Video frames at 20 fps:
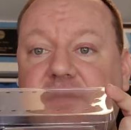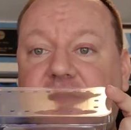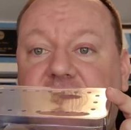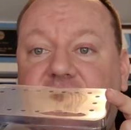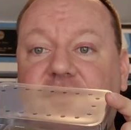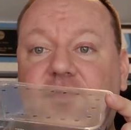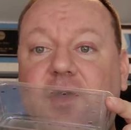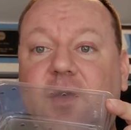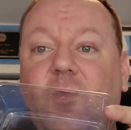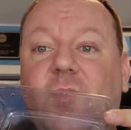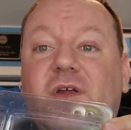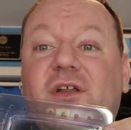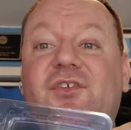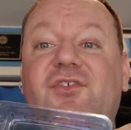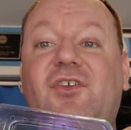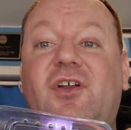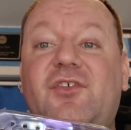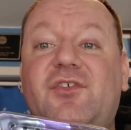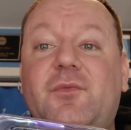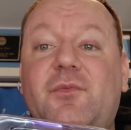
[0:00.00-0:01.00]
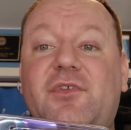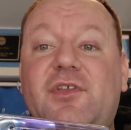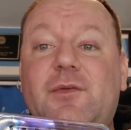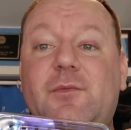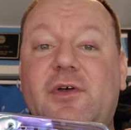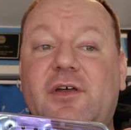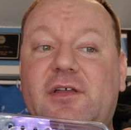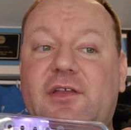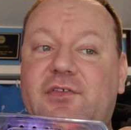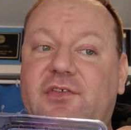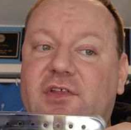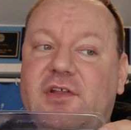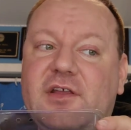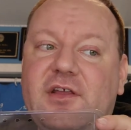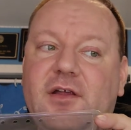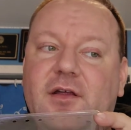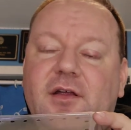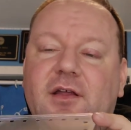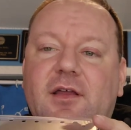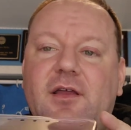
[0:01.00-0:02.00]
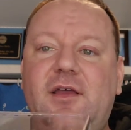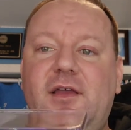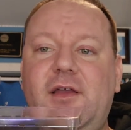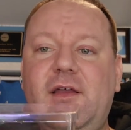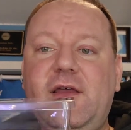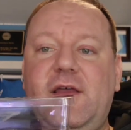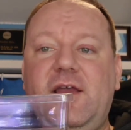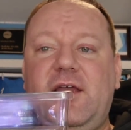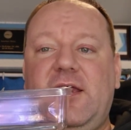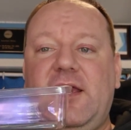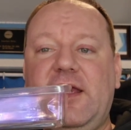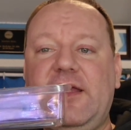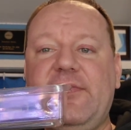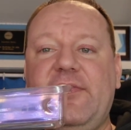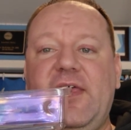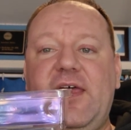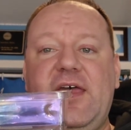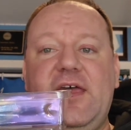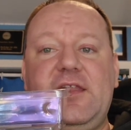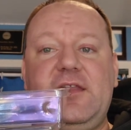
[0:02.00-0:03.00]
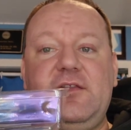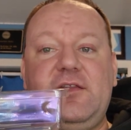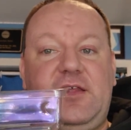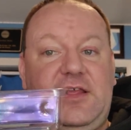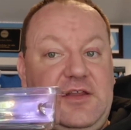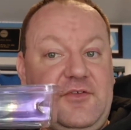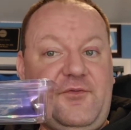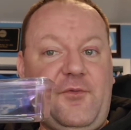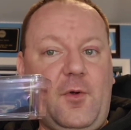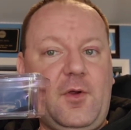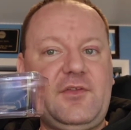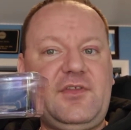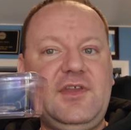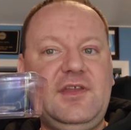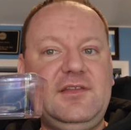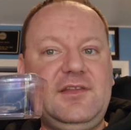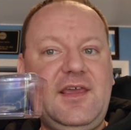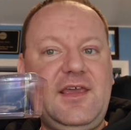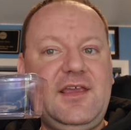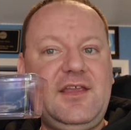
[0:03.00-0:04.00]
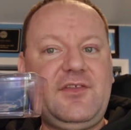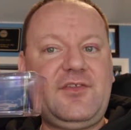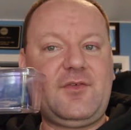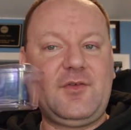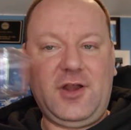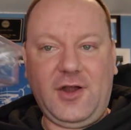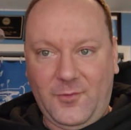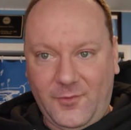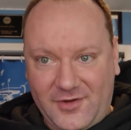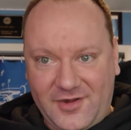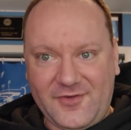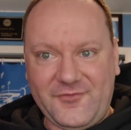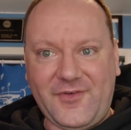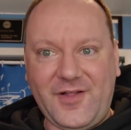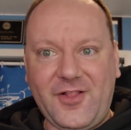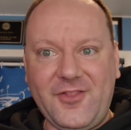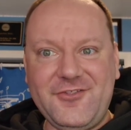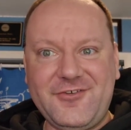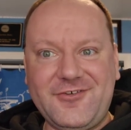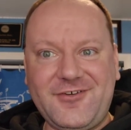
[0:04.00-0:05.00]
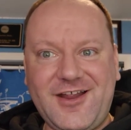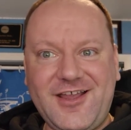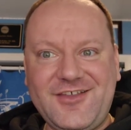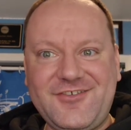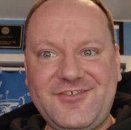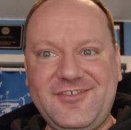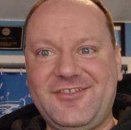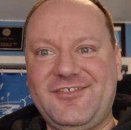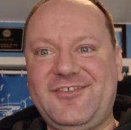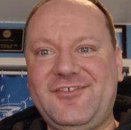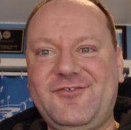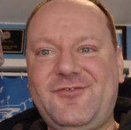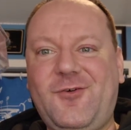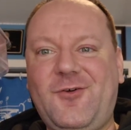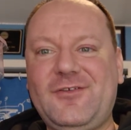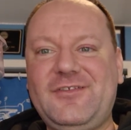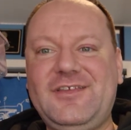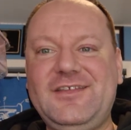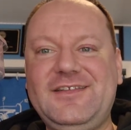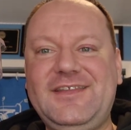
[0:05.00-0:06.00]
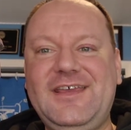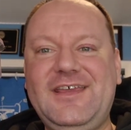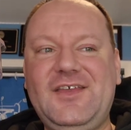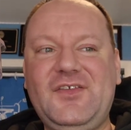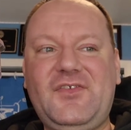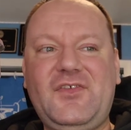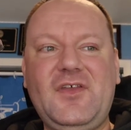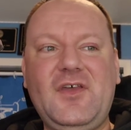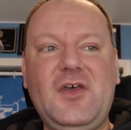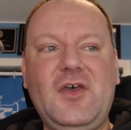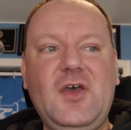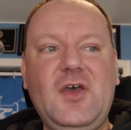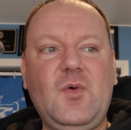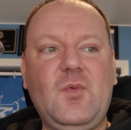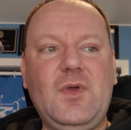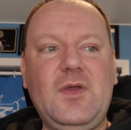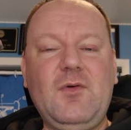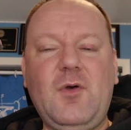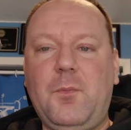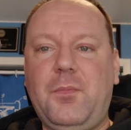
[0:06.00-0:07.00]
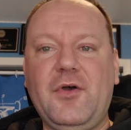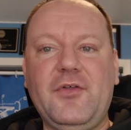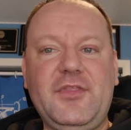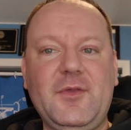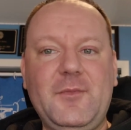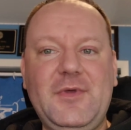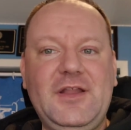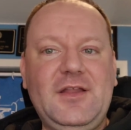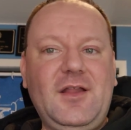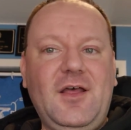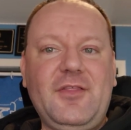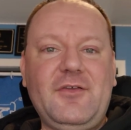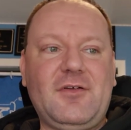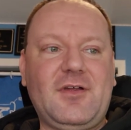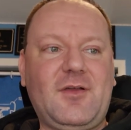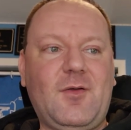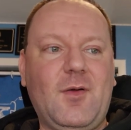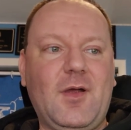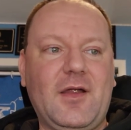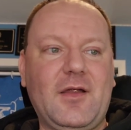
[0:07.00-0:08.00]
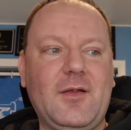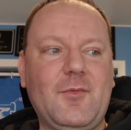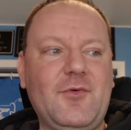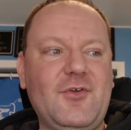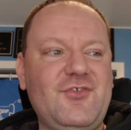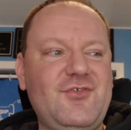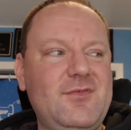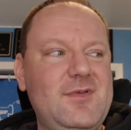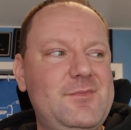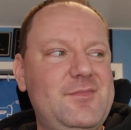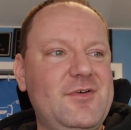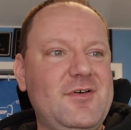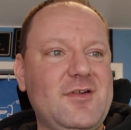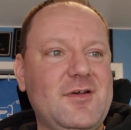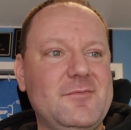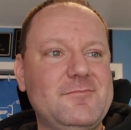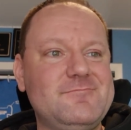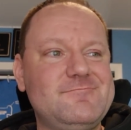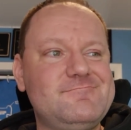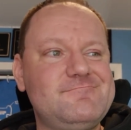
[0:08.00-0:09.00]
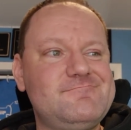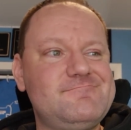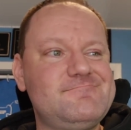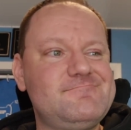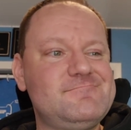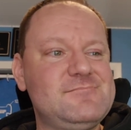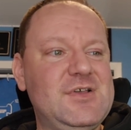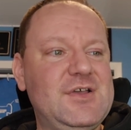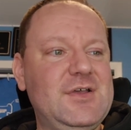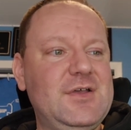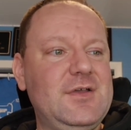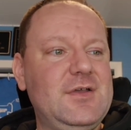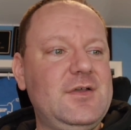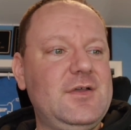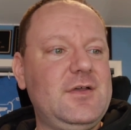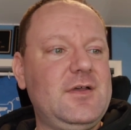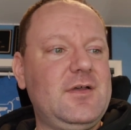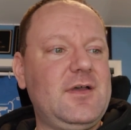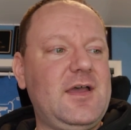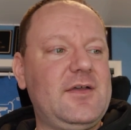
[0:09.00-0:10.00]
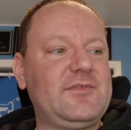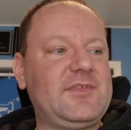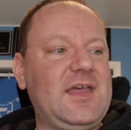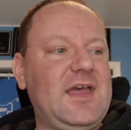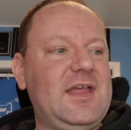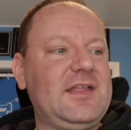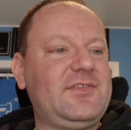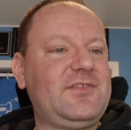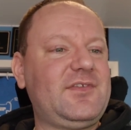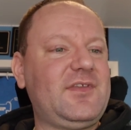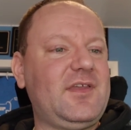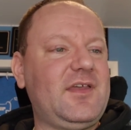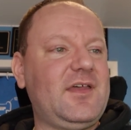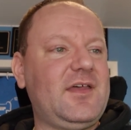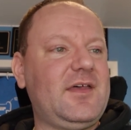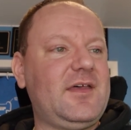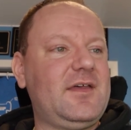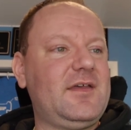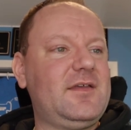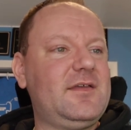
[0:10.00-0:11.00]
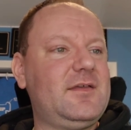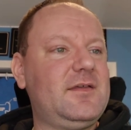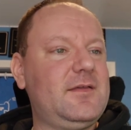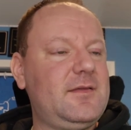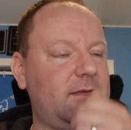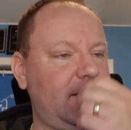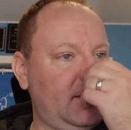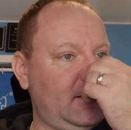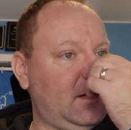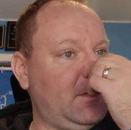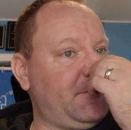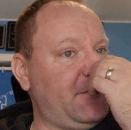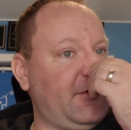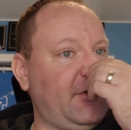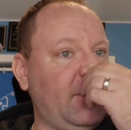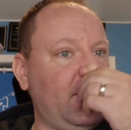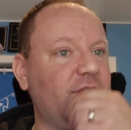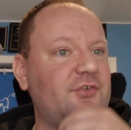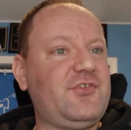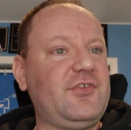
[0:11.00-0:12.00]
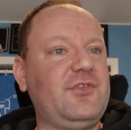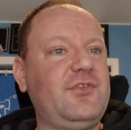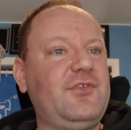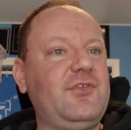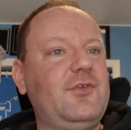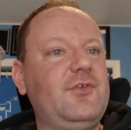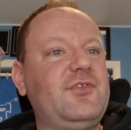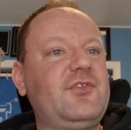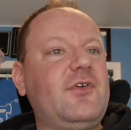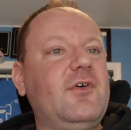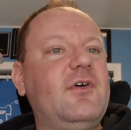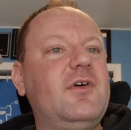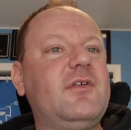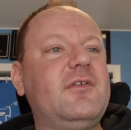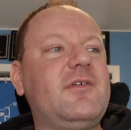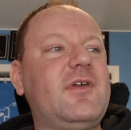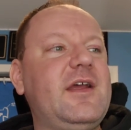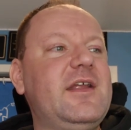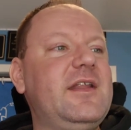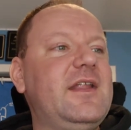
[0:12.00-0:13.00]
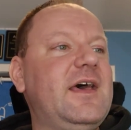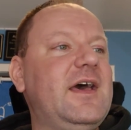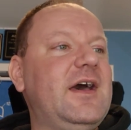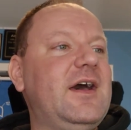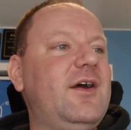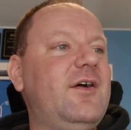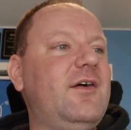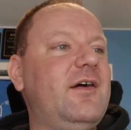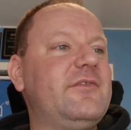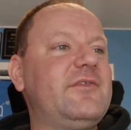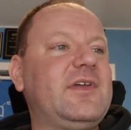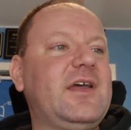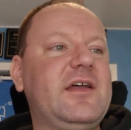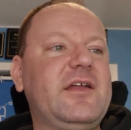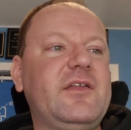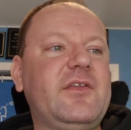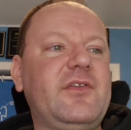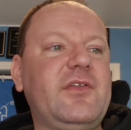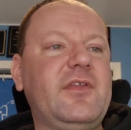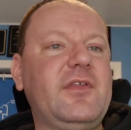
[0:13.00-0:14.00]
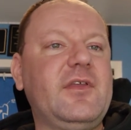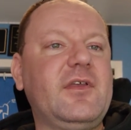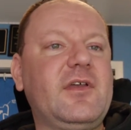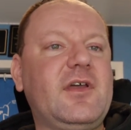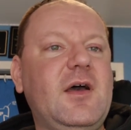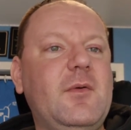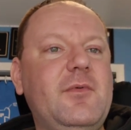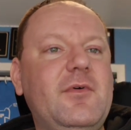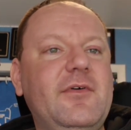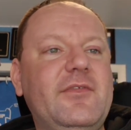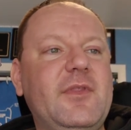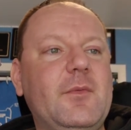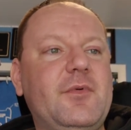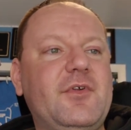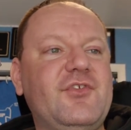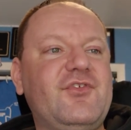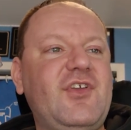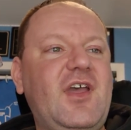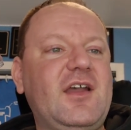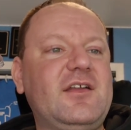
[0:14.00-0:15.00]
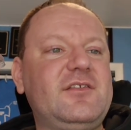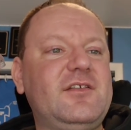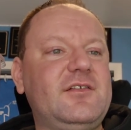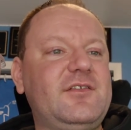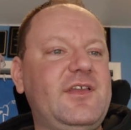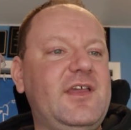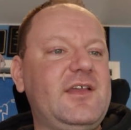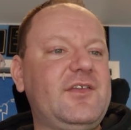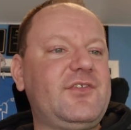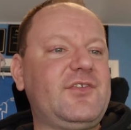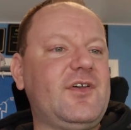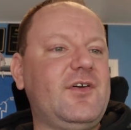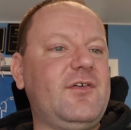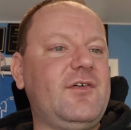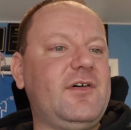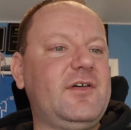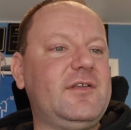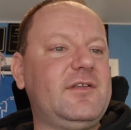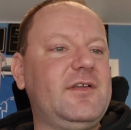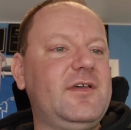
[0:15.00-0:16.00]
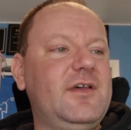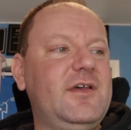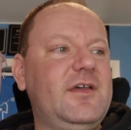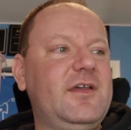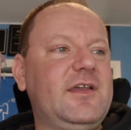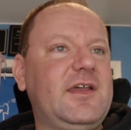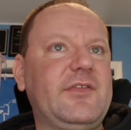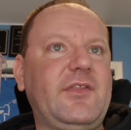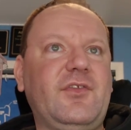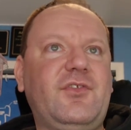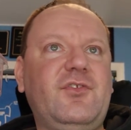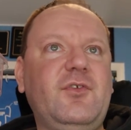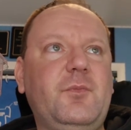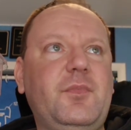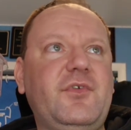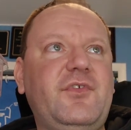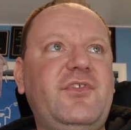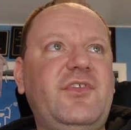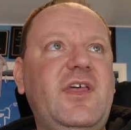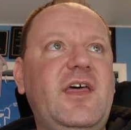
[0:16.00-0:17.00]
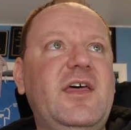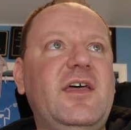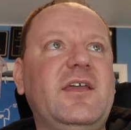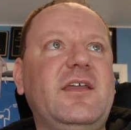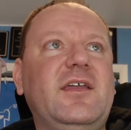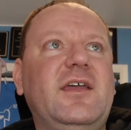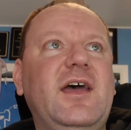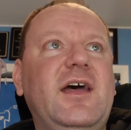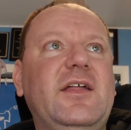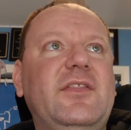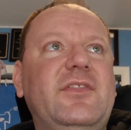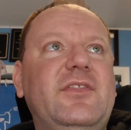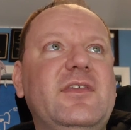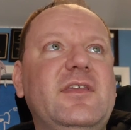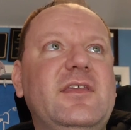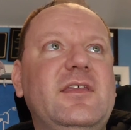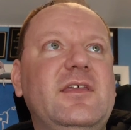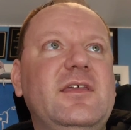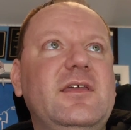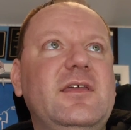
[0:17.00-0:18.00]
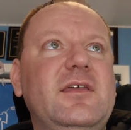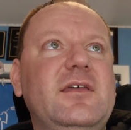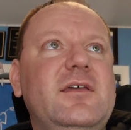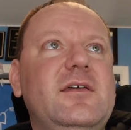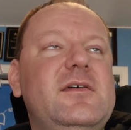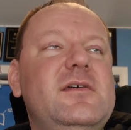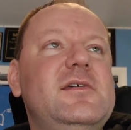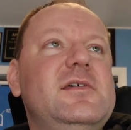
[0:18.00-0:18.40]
Guess what? We're going to start some sea monkeys in here. And then in 14 days, we're going to follow the directions. In 14 days, we will put them in another aquarium. Where should we put them? I've got a couple ocean zoos going right now. I've got a couple of the projector tanks going. Got a superset. Got the